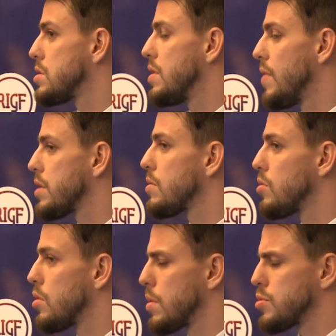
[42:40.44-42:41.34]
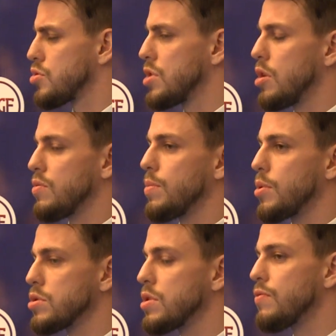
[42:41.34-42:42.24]
I keep
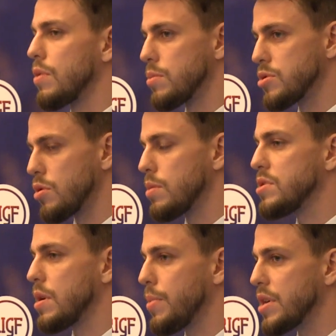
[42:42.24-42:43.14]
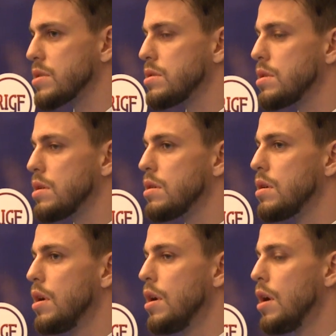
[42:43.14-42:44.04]
listening to the same
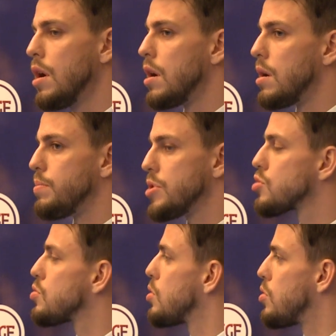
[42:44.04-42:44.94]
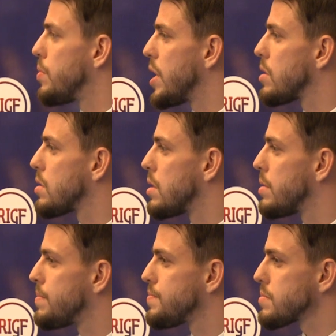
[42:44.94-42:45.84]
politicians since
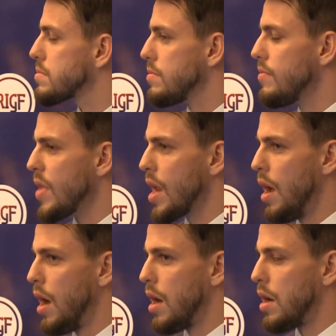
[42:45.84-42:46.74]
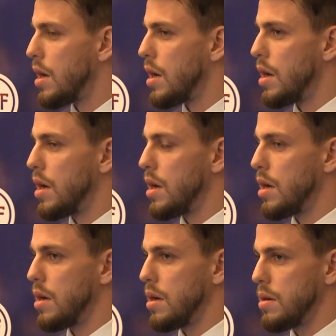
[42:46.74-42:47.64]
2008, 2009,
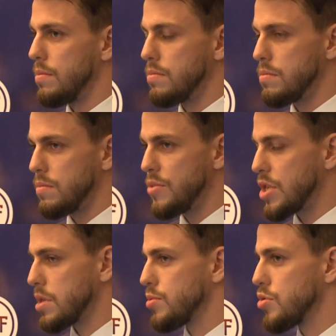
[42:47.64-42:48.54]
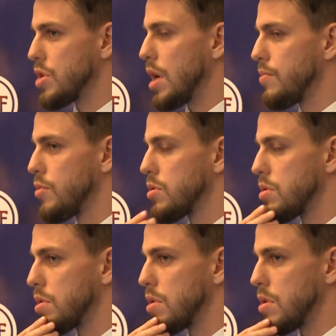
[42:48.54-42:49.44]
and I keep hearing the same good
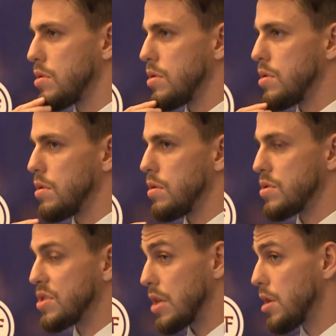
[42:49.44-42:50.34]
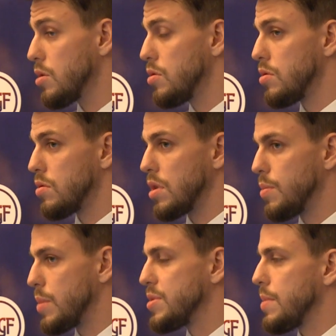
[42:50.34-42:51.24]
ideas, and I keep
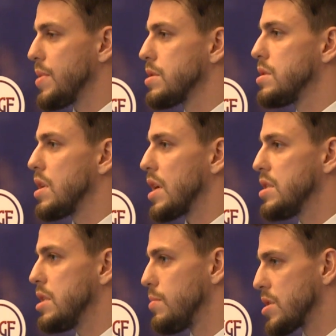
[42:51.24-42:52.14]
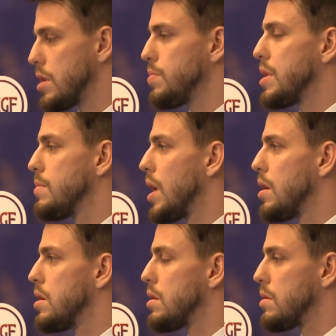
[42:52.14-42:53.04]
seeing the same wonderful
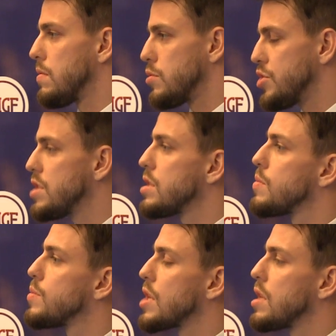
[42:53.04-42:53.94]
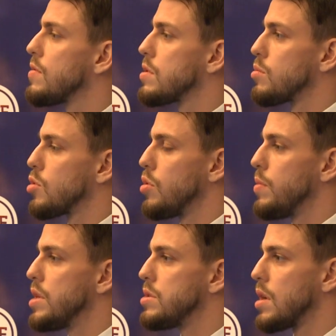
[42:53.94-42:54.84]
documents produced by these esteemed
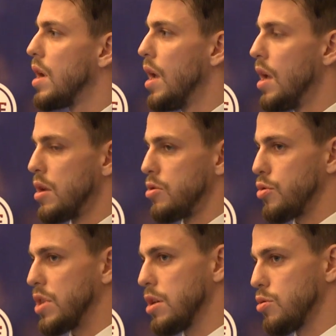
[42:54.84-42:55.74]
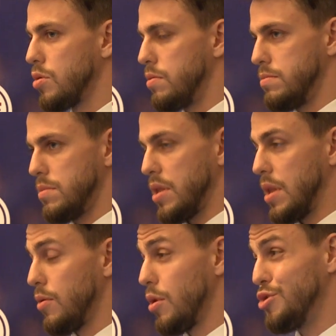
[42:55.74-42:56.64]
organizations. Russia
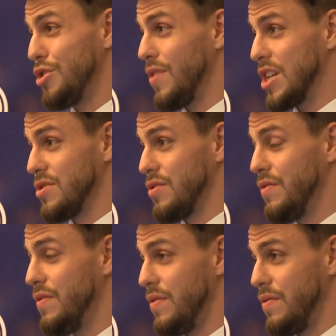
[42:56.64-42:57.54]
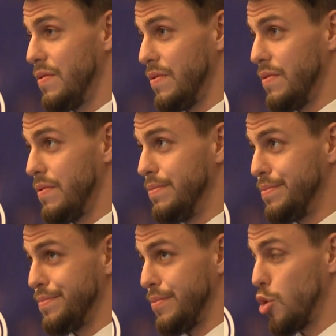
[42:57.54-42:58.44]
has a strategy, and we too were
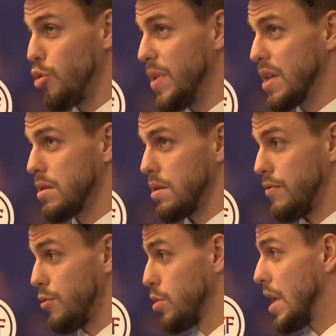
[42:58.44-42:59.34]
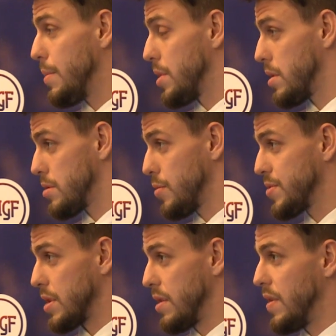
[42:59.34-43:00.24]
involved in drafting
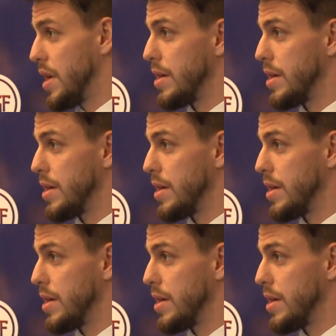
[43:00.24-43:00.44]
the Russian